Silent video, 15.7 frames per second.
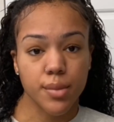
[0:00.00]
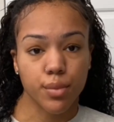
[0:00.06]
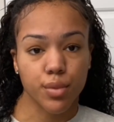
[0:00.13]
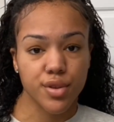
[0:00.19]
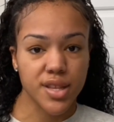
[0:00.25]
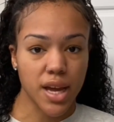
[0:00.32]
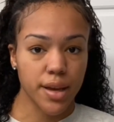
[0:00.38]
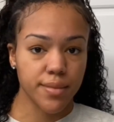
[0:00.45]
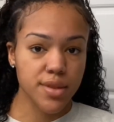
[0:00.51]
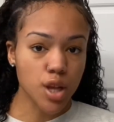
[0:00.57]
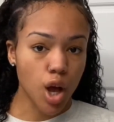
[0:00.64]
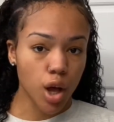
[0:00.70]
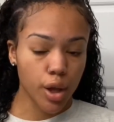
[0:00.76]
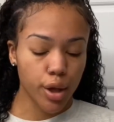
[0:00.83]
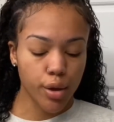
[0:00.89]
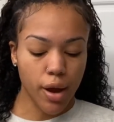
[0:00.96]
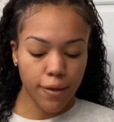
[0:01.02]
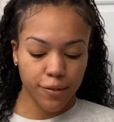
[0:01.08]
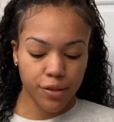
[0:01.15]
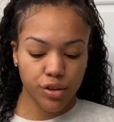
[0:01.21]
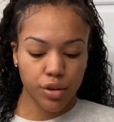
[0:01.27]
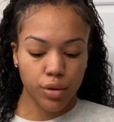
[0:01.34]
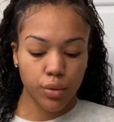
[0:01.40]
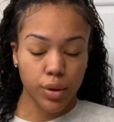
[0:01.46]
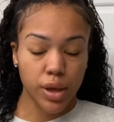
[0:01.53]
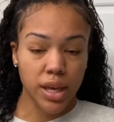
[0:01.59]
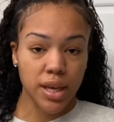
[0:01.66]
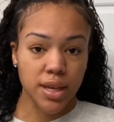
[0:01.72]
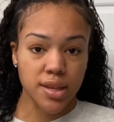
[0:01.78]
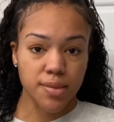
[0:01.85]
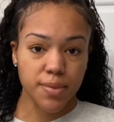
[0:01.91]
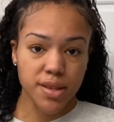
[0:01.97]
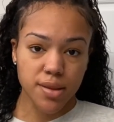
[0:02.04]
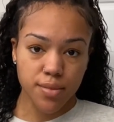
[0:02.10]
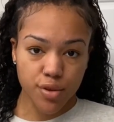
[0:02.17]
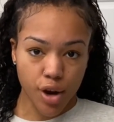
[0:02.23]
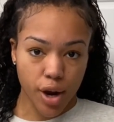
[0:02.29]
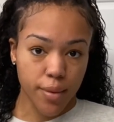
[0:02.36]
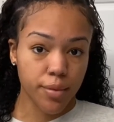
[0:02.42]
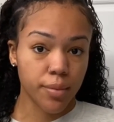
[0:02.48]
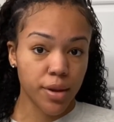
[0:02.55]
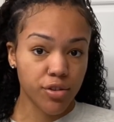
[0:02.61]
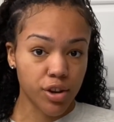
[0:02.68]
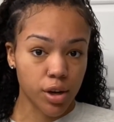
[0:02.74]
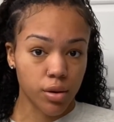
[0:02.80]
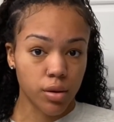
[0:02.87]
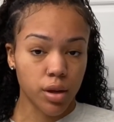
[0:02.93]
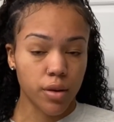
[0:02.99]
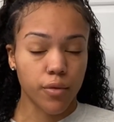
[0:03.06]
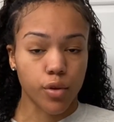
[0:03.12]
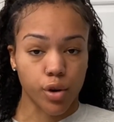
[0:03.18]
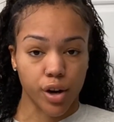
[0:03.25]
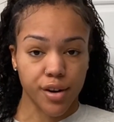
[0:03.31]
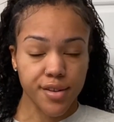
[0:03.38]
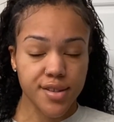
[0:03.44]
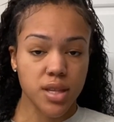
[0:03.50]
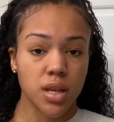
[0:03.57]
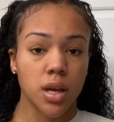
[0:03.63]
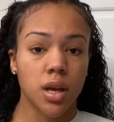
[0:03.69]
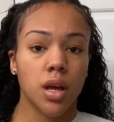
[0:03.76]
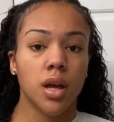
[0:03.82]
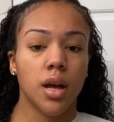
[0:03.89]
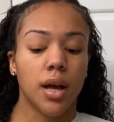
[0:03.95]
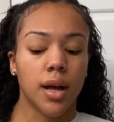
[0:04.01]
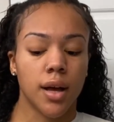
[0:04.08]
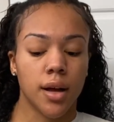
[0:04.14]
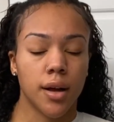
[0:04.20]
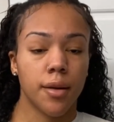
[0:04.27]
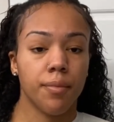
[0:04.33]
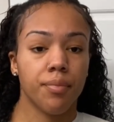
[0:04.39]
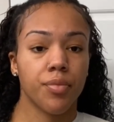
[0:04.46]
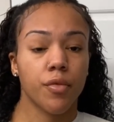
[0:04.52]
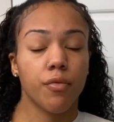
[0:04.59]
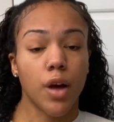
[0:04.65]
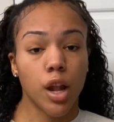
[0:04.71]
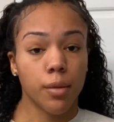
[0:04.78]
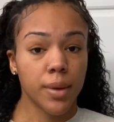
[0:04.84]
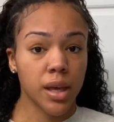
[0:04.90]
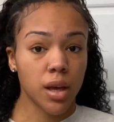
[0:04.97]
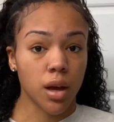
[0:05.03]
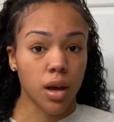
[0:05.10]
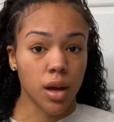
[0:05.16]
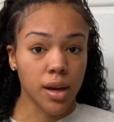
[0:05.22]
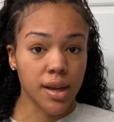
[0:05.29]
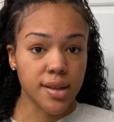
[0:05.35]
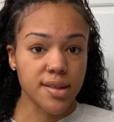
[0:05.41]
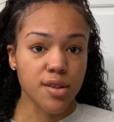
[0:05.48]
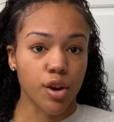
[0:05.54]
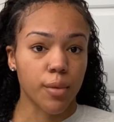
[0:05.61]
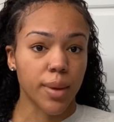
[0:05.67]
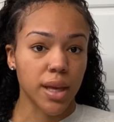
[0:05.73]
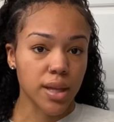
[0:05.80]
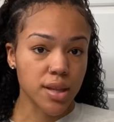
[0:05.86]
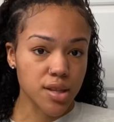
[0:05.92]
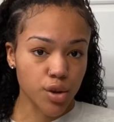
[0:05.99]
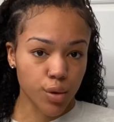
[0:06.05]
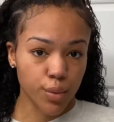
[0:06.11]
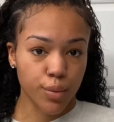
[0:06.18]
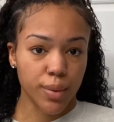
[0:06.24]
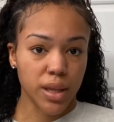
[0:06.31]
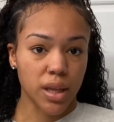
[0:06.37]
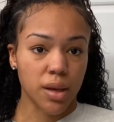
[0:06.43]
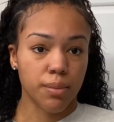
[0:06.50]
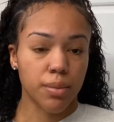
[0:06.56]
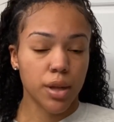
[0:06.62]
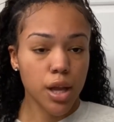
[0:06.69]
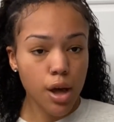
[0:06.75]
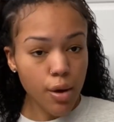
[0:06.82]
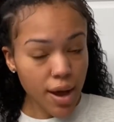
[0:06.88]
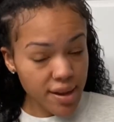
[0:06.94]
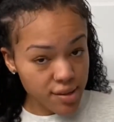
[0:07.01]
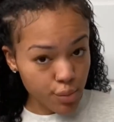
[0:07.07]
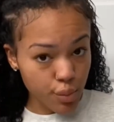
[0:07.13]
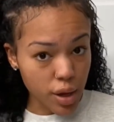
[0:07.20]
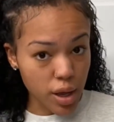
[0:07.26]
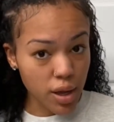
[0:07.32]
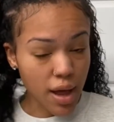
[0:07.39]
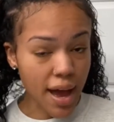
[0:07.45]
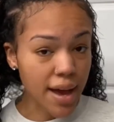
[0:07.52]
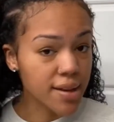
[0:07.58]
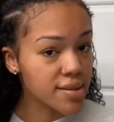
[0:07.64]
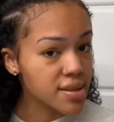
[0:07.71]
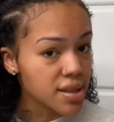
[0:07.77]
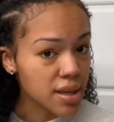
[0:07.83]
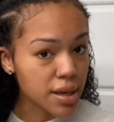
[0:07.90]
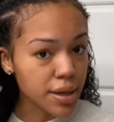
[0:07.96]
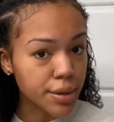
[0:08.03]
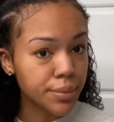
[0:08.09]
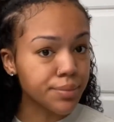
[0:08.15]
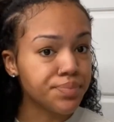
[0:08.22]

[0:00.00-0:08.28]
steps. All you have to do is be subscribed to my channel, of course. Um, follow me on Instagram. My Instagram will be linked below as well as the